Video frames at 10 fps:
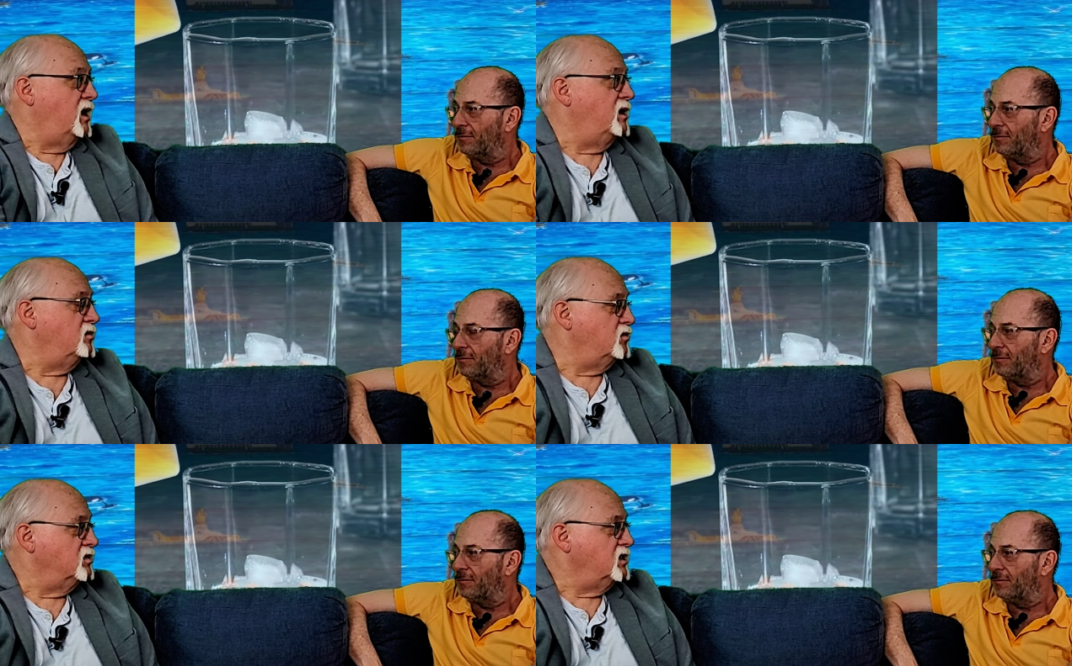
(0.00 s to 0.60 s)
Speaker 1: I
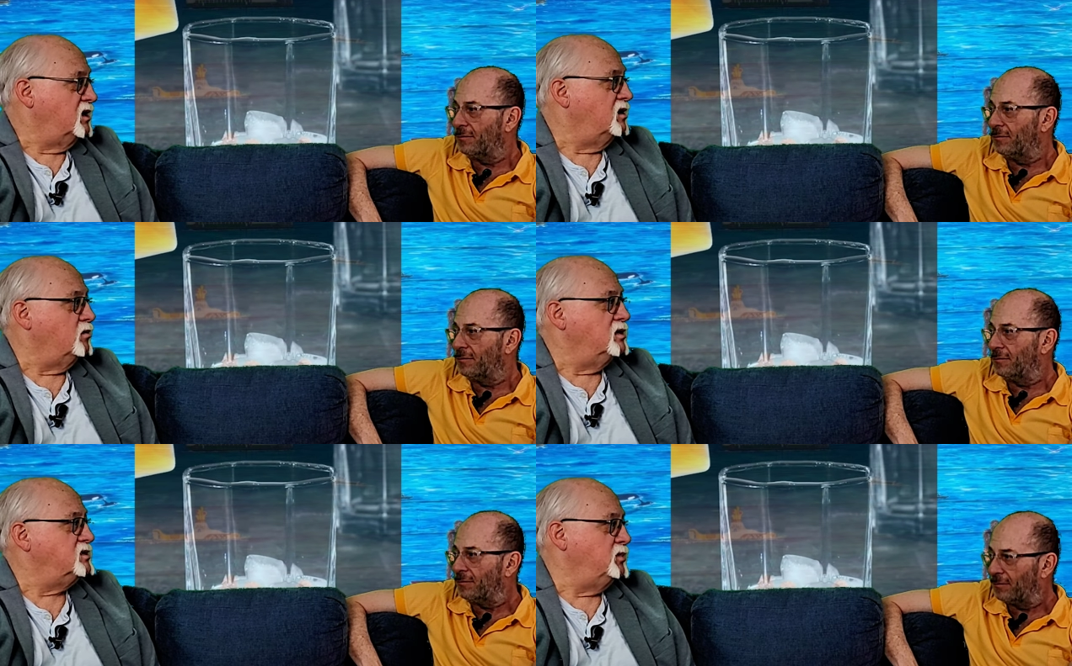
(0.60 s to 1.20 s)
don't really
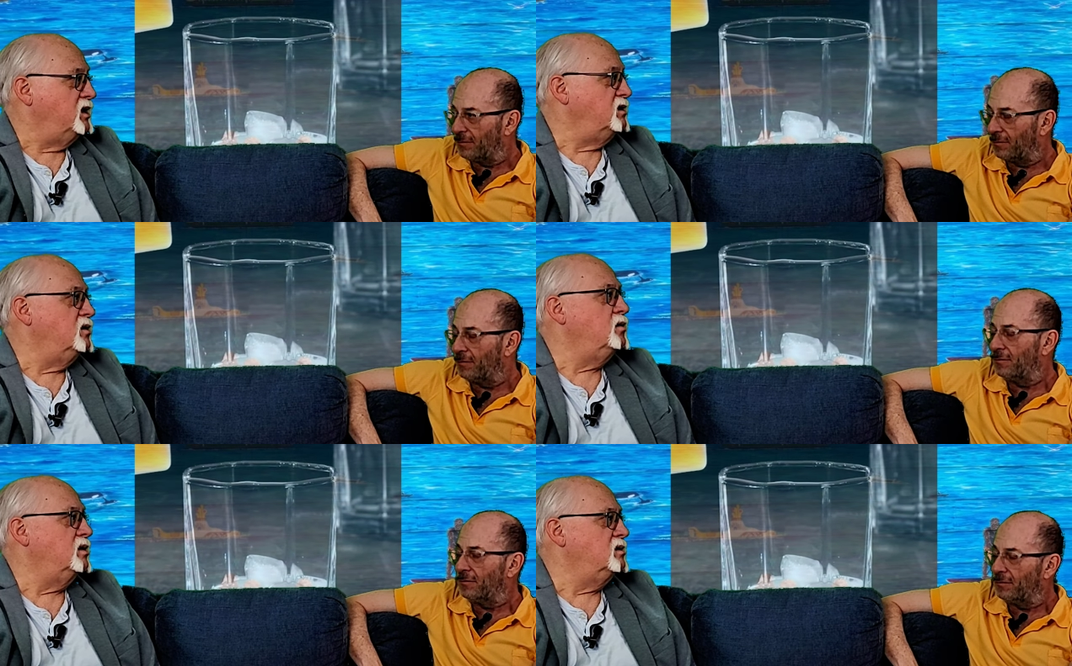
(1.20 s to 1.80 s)
care what you've been
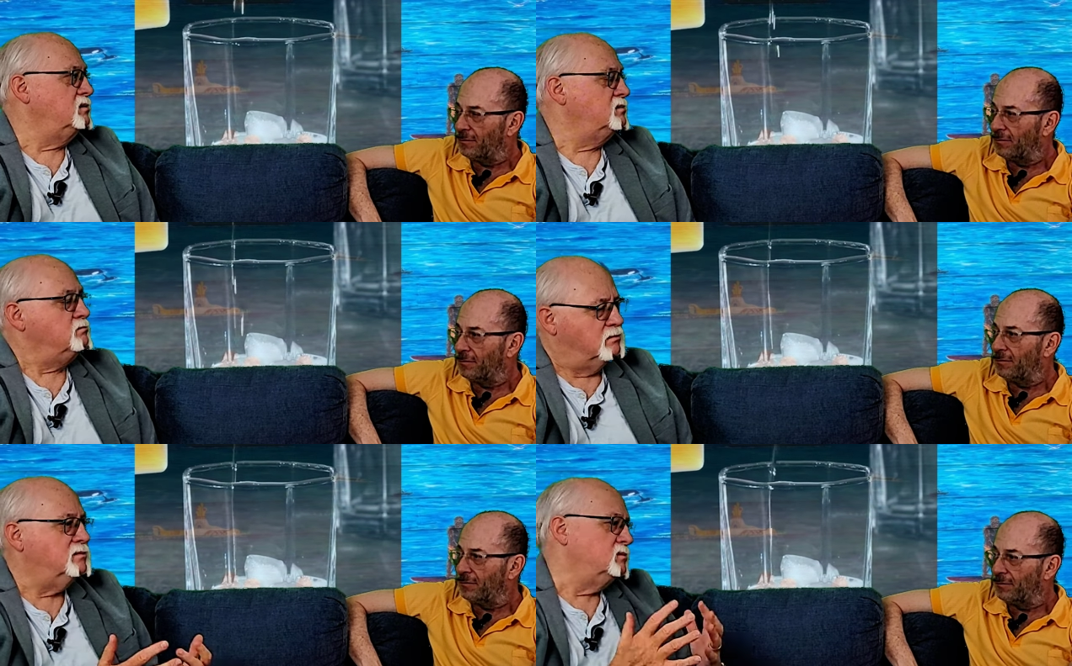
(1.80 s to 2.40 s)
doing,
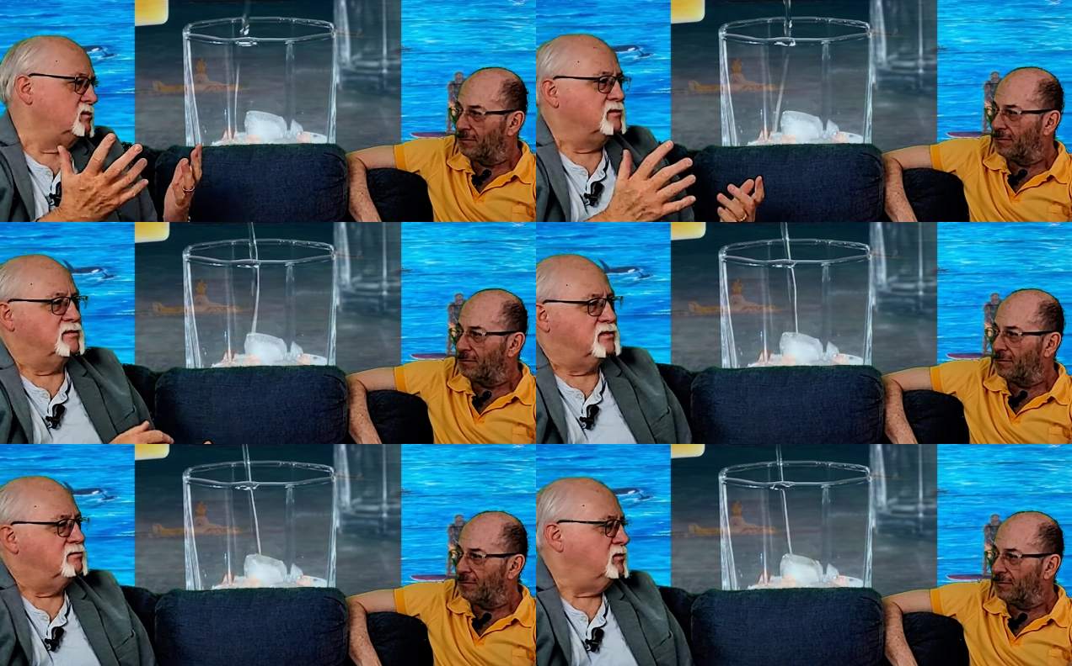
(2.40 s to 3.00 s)

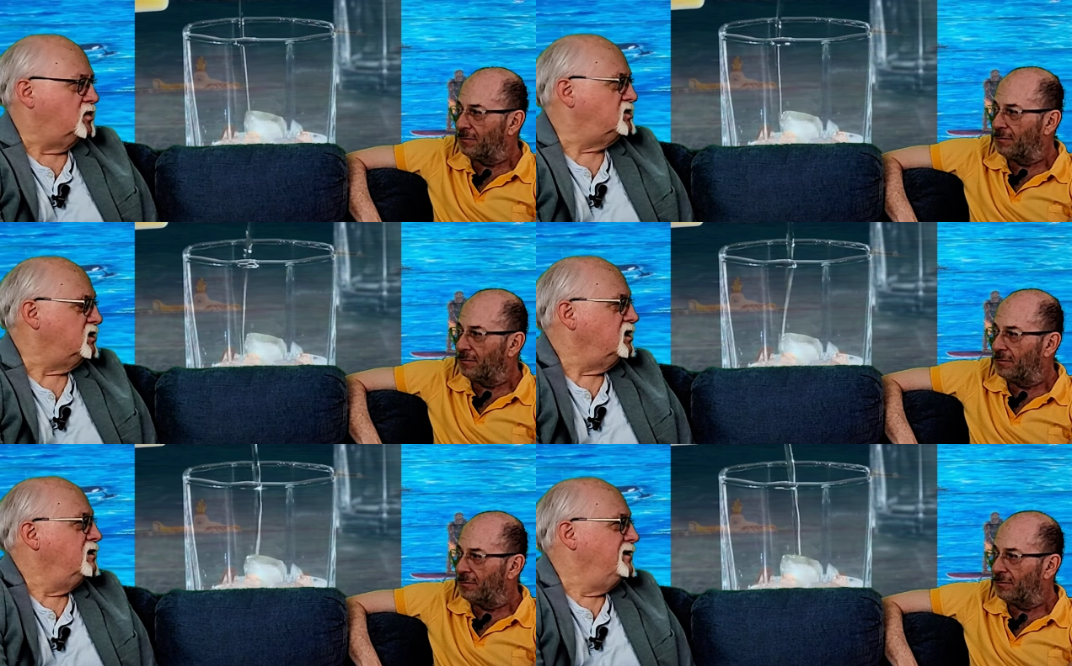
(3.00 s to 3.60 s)

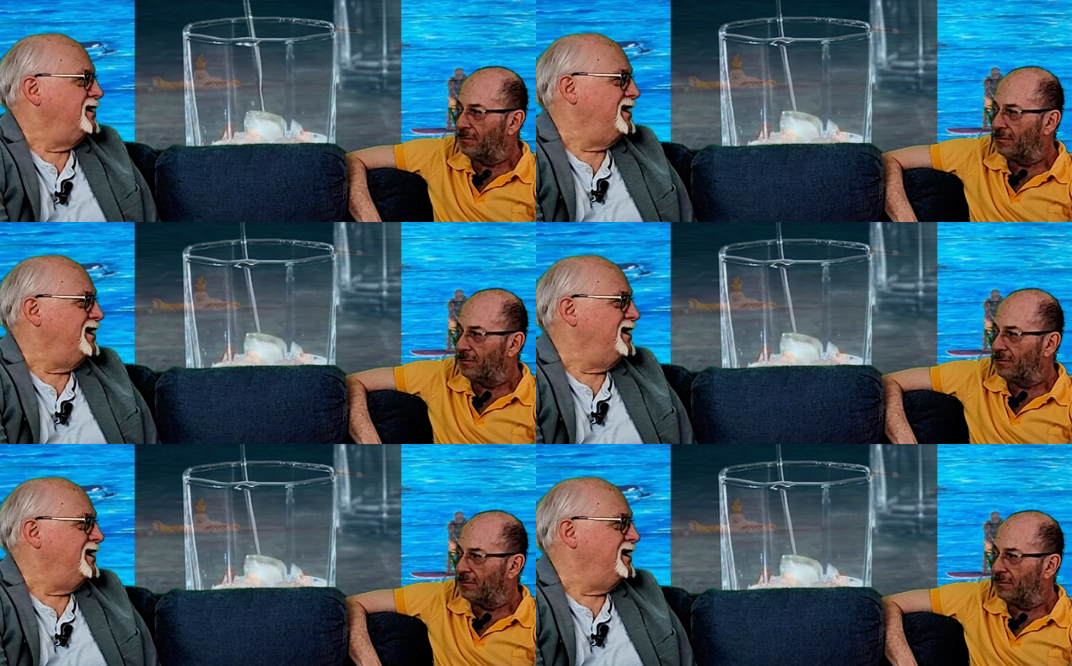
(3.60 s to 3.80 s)
mostly.